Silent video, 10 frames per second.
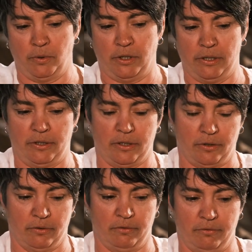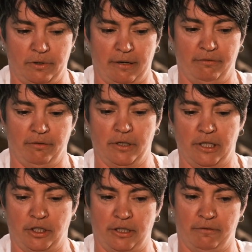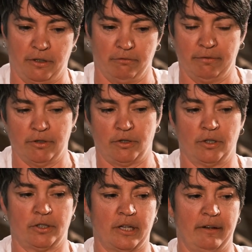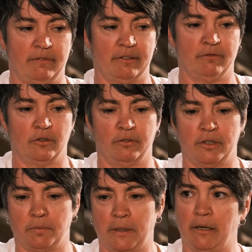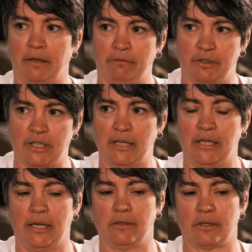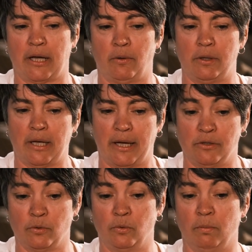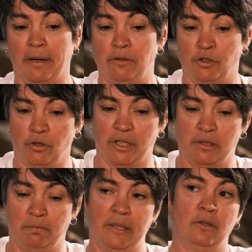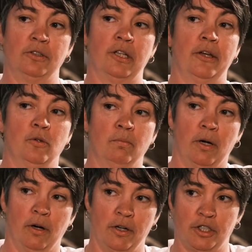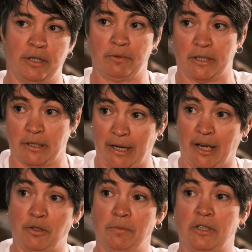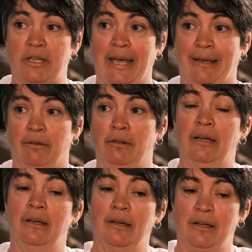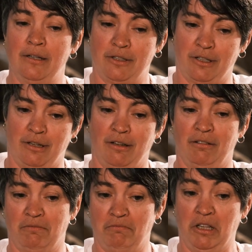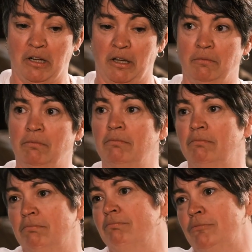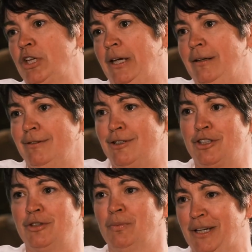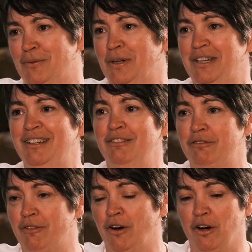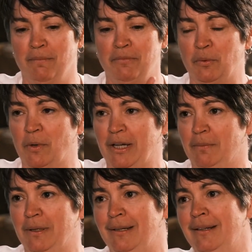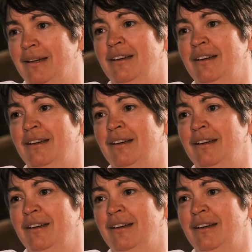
which is a sort of DEFRA initiative that Rivers Trusts are heavily involved with, has been going for 10 years now, and that is all about trying to build local partnerships at a catchment scale to, change the way we farm, the way we